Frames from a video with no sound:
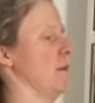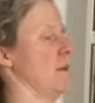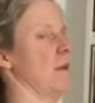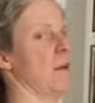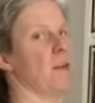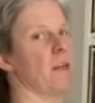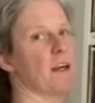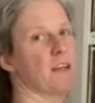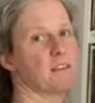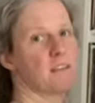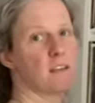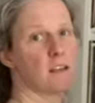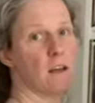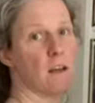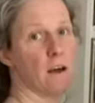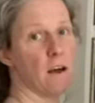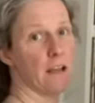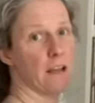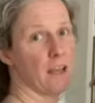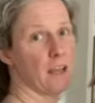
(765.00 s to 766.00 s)
That's the
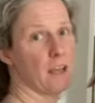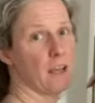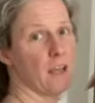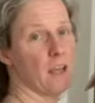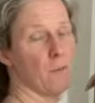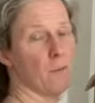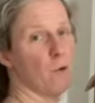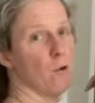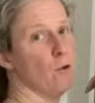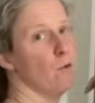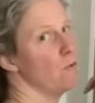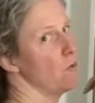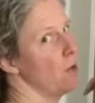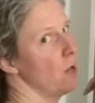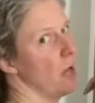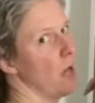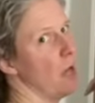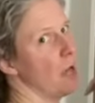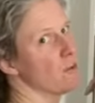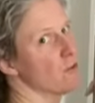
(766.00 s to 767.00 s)
Lion King move, and you
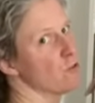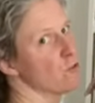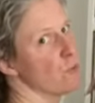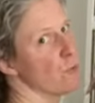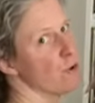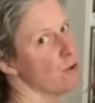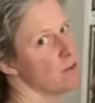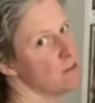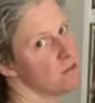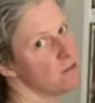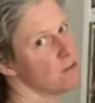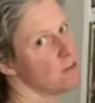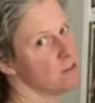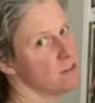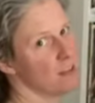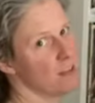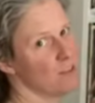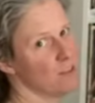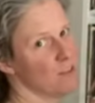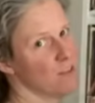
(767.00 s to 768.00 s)
get extra points if you
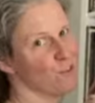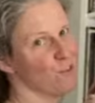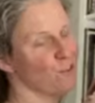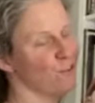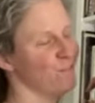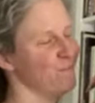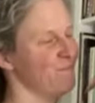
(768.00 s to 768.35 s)
sing the song.